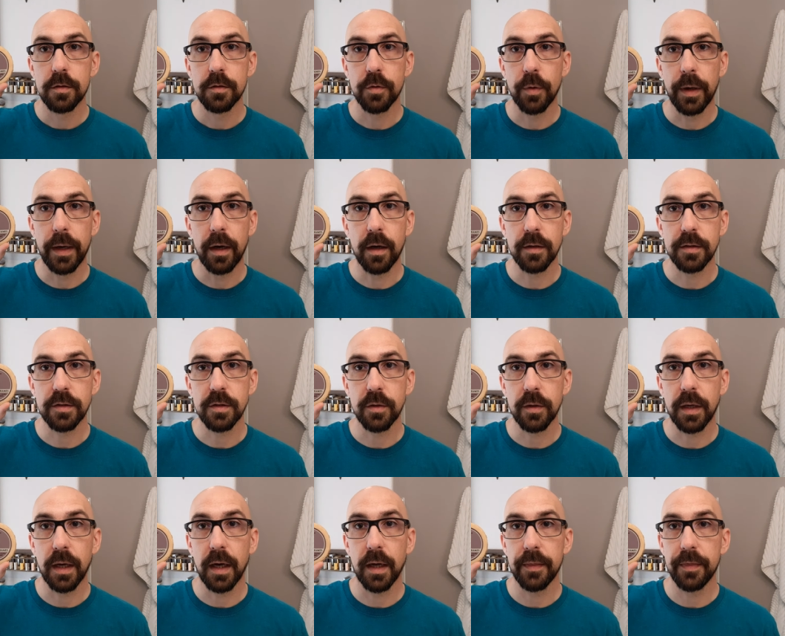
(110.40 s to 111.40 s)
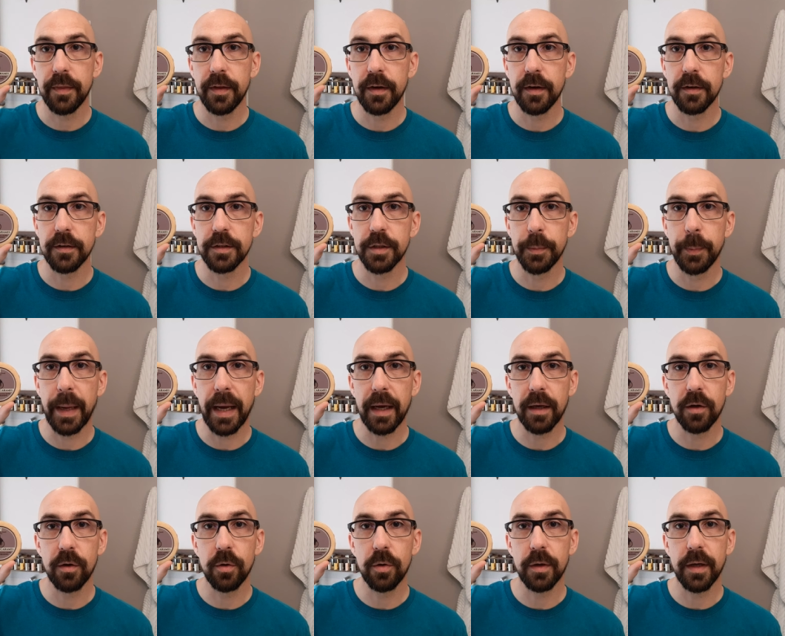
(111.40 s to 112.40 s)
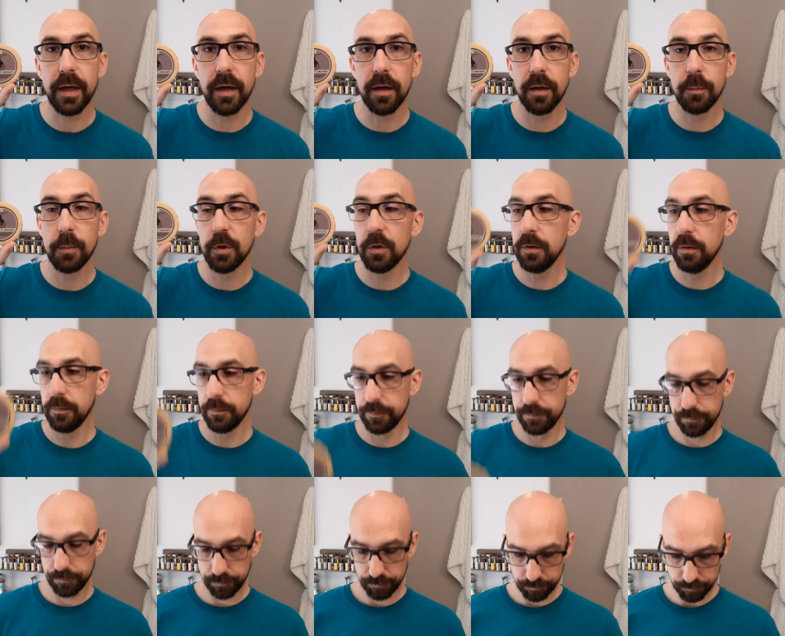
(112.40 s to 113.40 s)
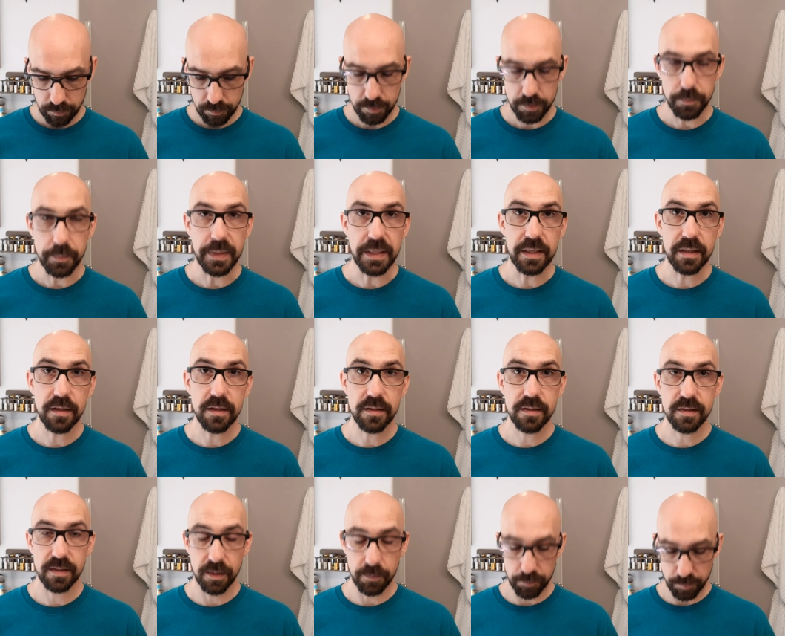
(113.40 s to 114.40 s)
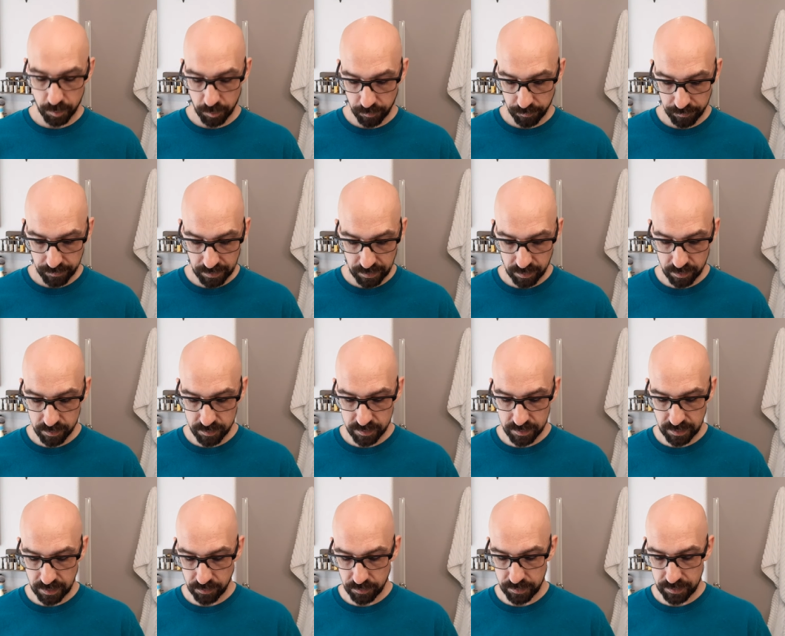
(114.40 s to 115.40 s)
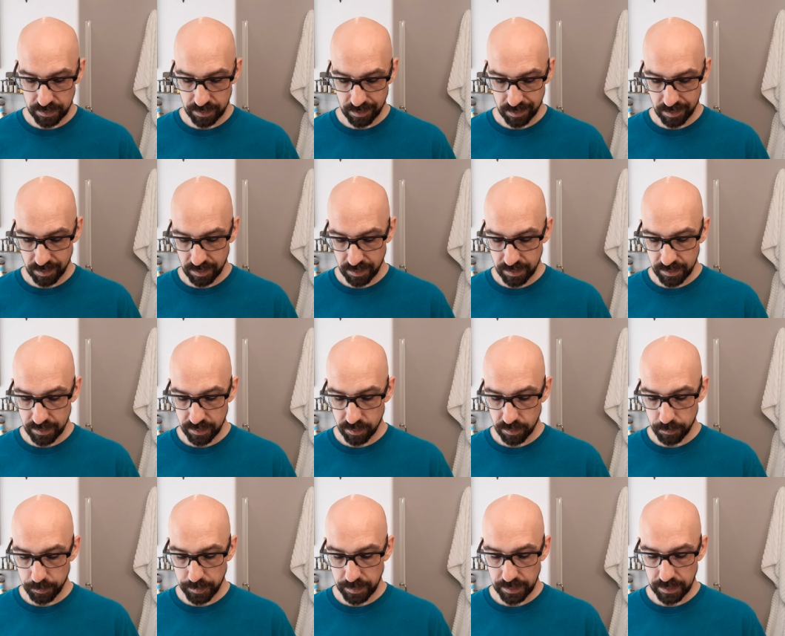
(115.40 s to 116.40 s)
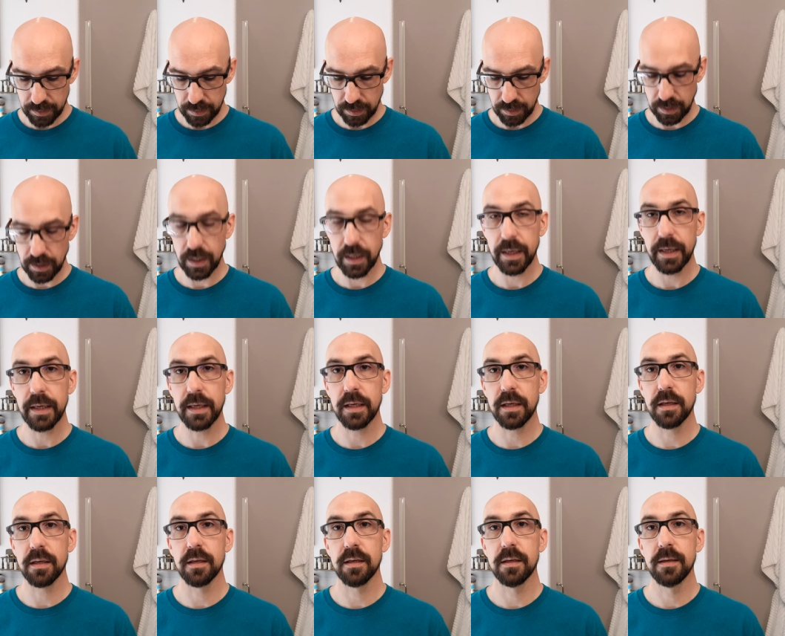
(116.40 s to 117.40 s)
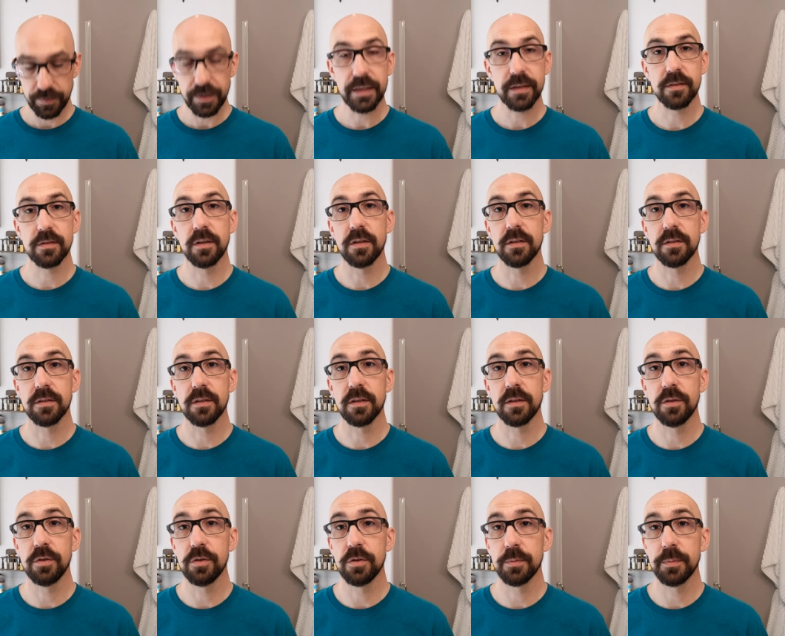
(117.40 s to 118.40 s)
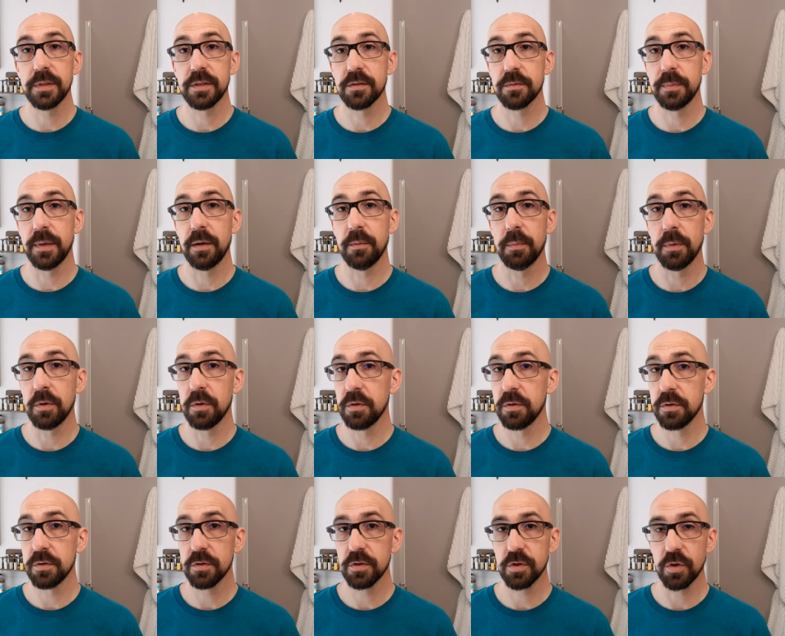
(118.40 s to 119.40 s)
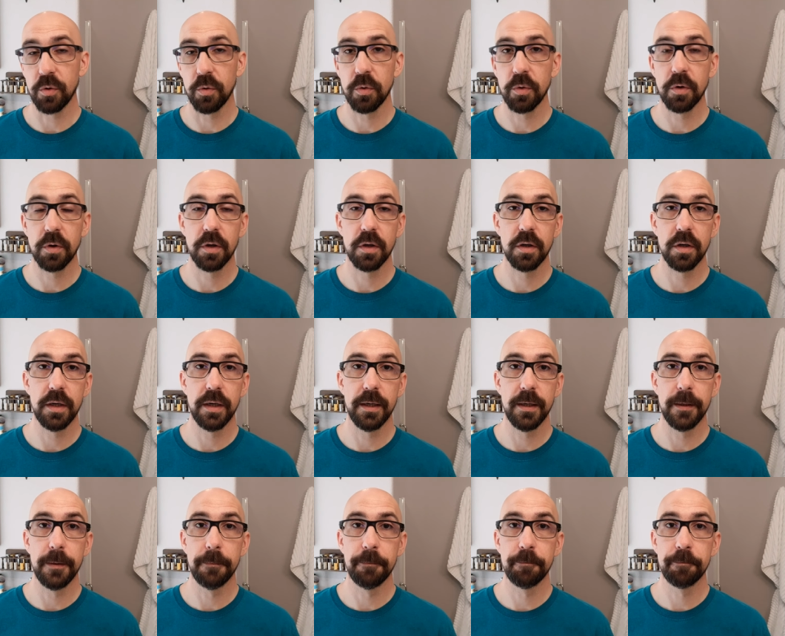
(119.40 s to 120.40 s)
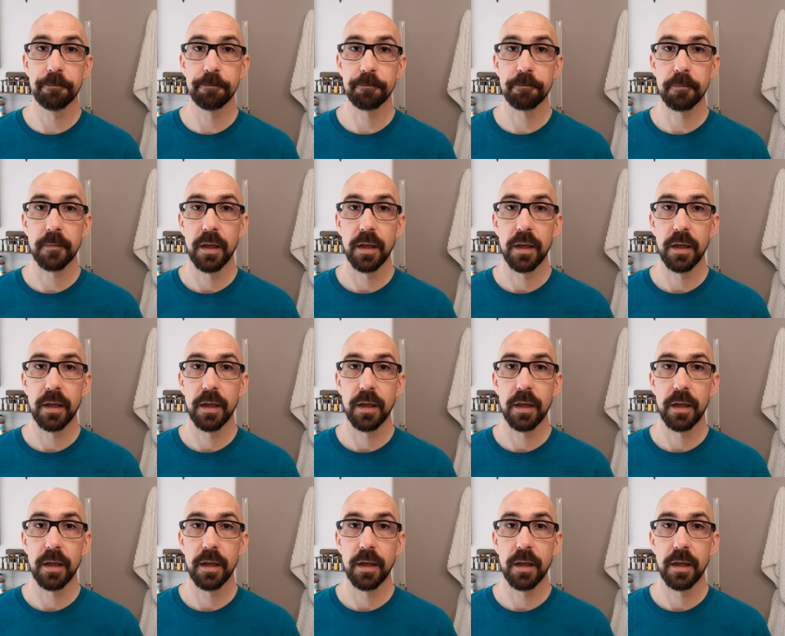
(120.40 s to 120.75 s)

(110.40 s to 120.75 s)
So I also got their Tobacco Caramel. To me, this scent profile sounded a little bit like Phoenix Artisan Accoutrements Malbolge or um,